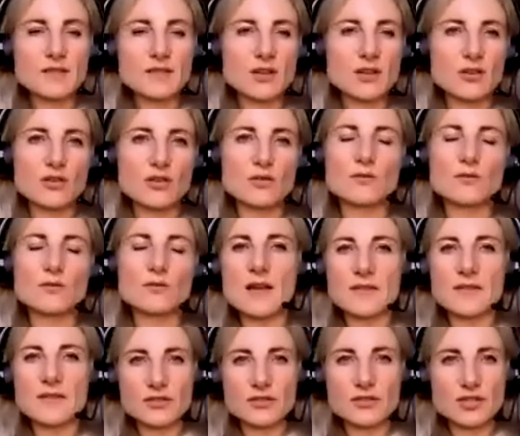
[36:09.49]
So you'll,
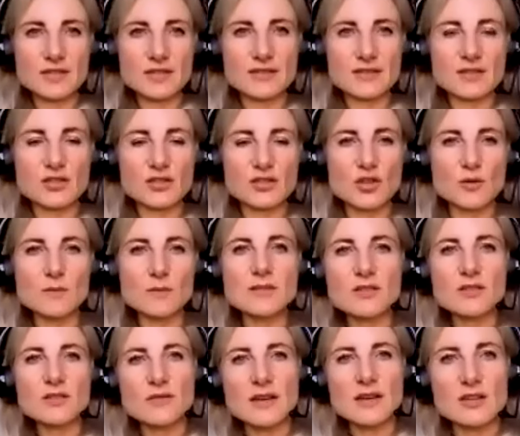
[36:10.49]
rather than just the Zoom
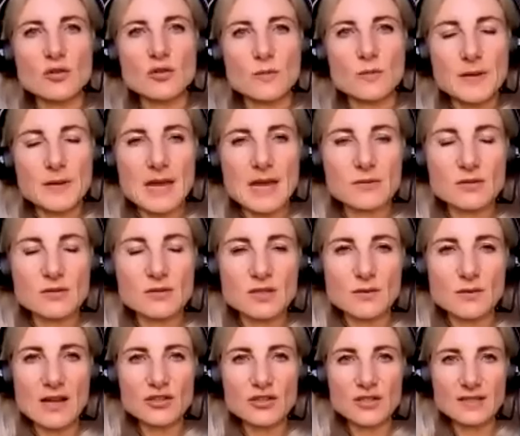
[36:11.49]
screen, you'll be able
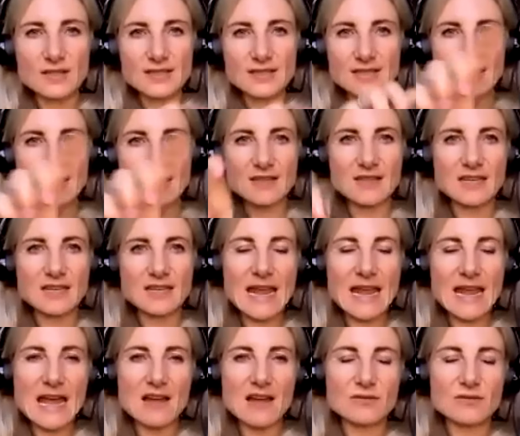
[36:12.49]
to actually see the
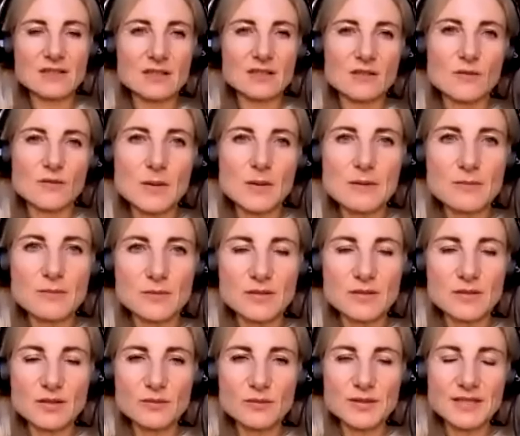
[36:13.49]
layout of people.
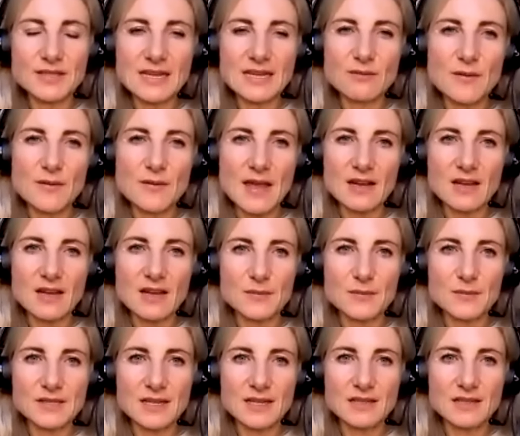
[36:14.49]
So we'll see when that
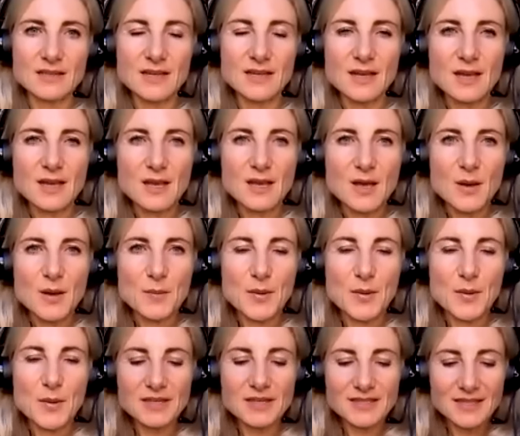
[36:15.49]
comes in.
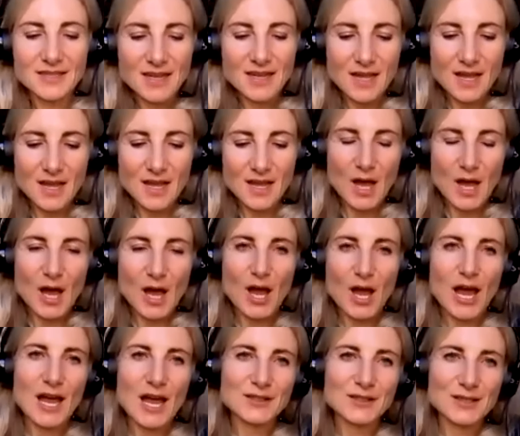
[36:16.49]
But
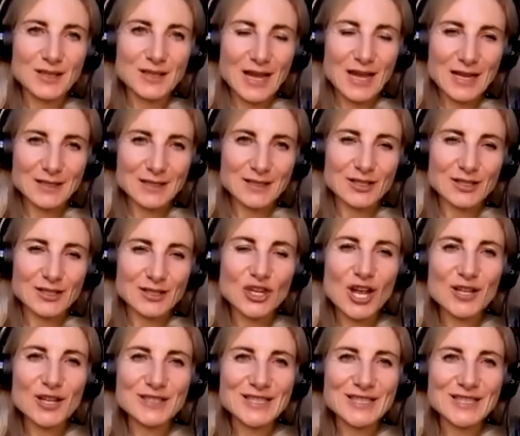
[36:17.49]
as the
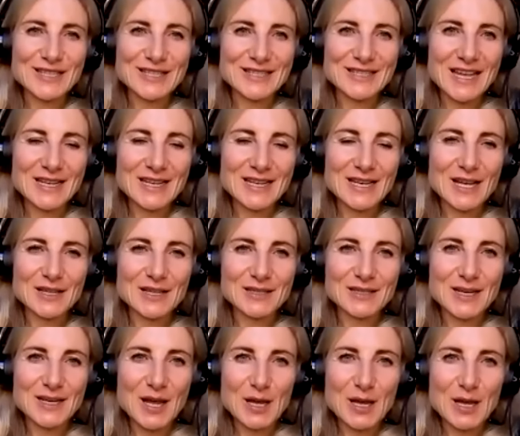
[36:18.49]
Chancellor said
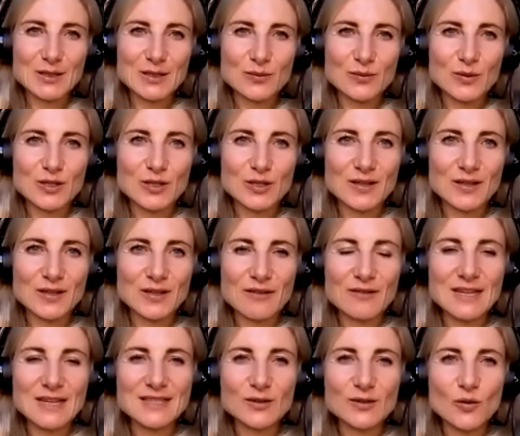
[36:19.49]
last night, there
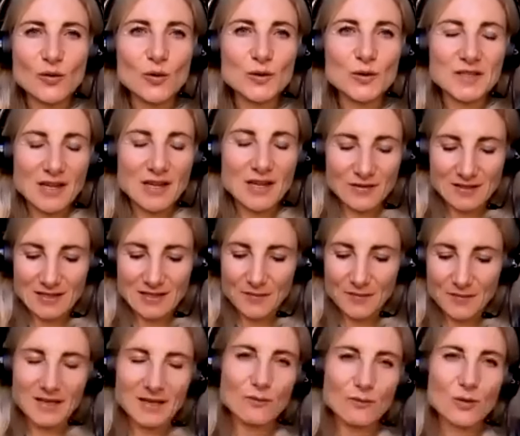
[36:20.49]
is also
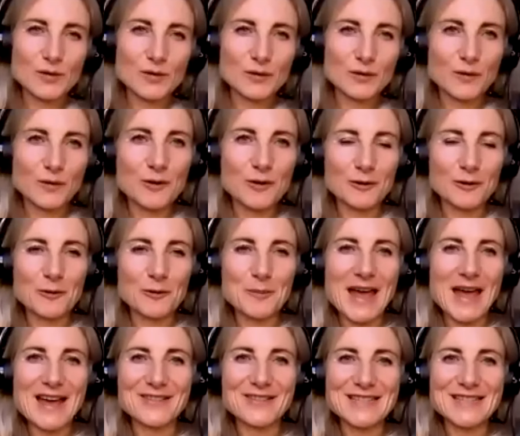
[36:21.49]
something wonderful
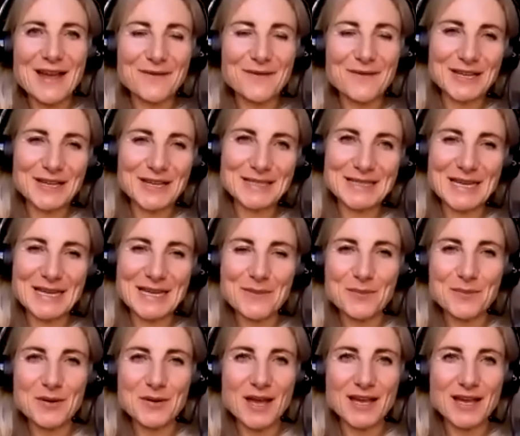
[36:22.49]
about advocacy in
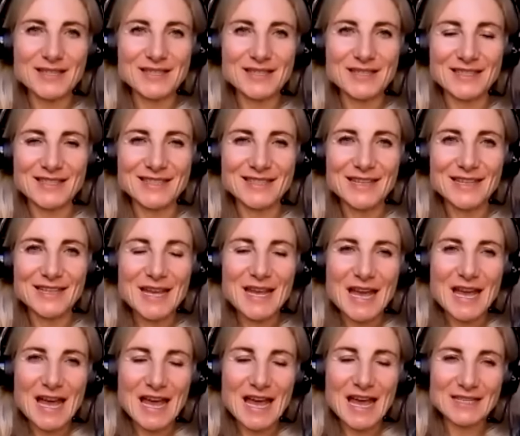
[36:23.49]
person.
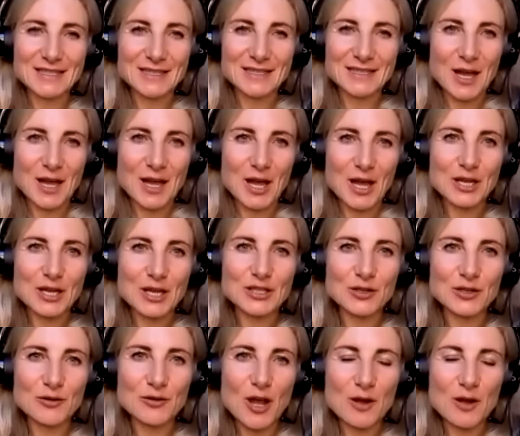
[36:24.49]
And I
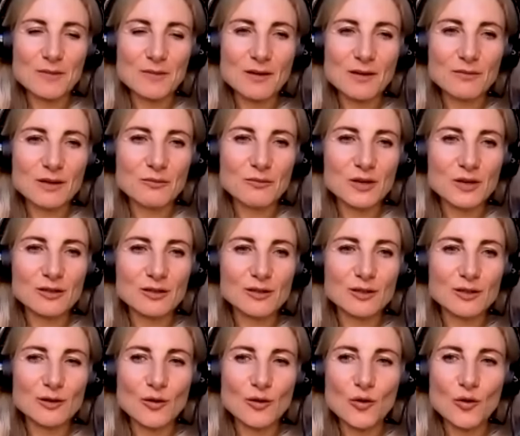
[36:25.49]
do hope that we
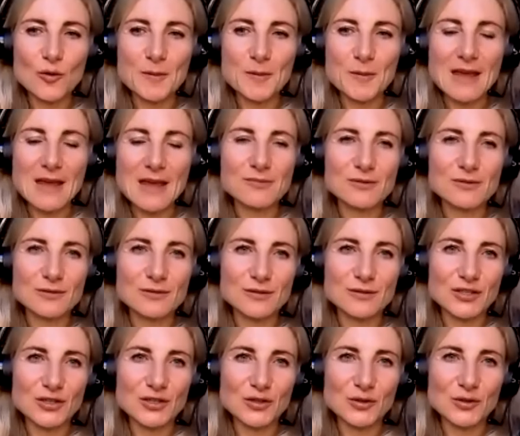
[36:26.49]
will all be able
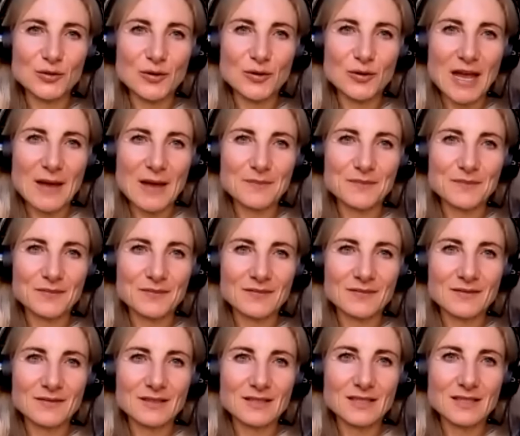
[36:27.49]
to
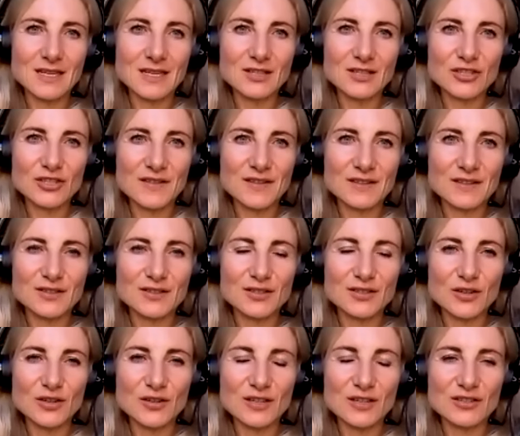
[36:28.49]
see each other
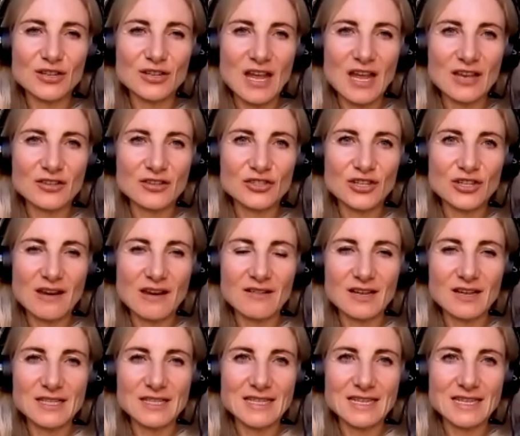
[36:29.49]
soon and share
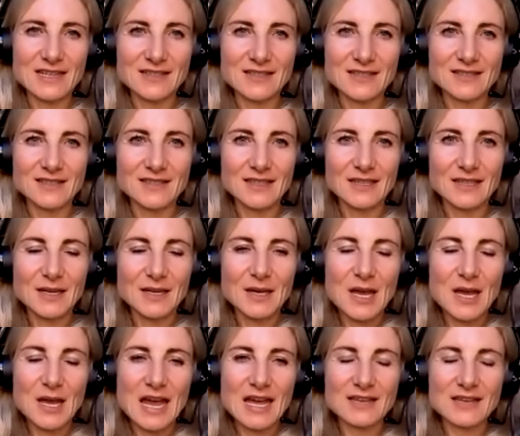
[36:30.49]
ideas.
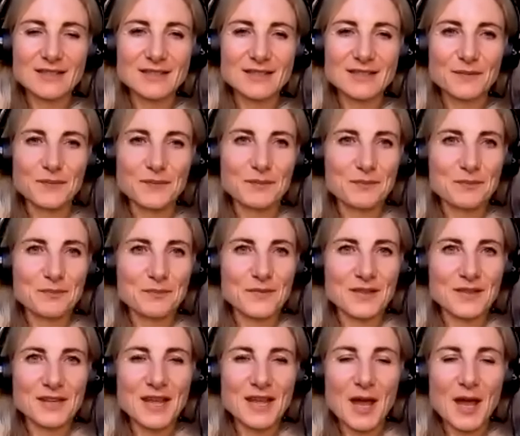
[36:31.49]
And
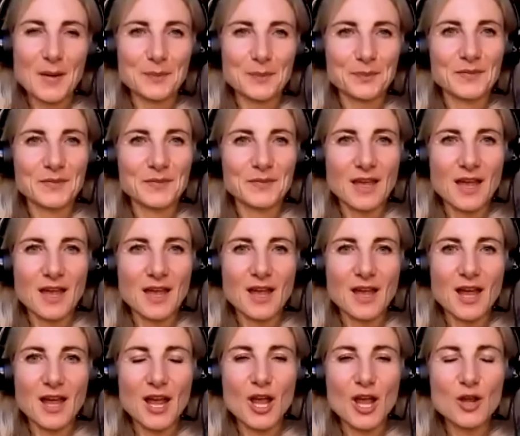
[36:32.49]
yeah,
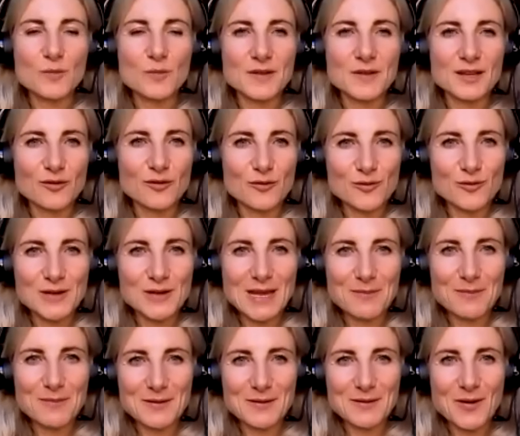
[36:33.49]
I hope that you're all
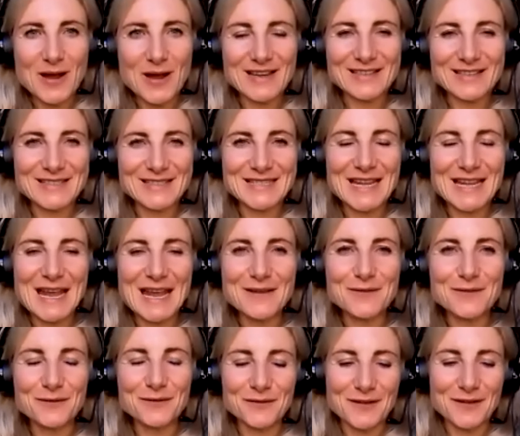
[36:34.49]
keeping well and
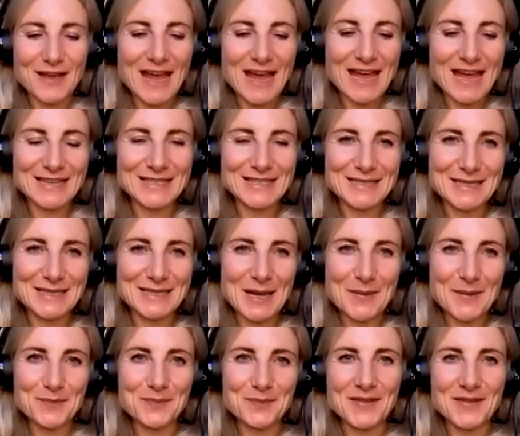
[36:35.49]
safe. And
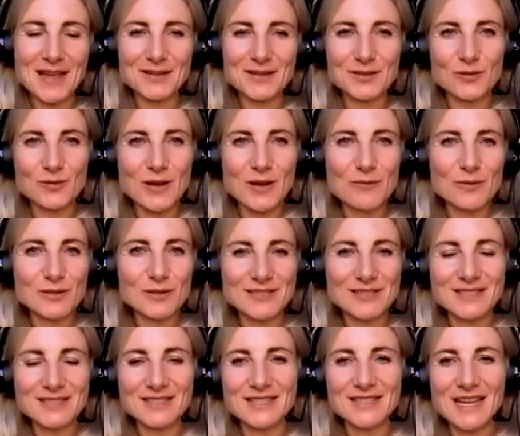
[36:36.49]
that's all I wanted
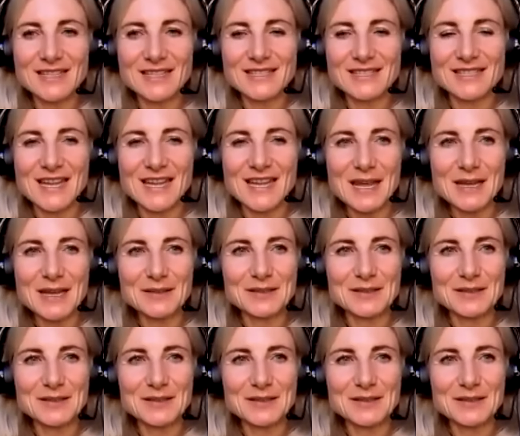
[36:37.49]
to say today.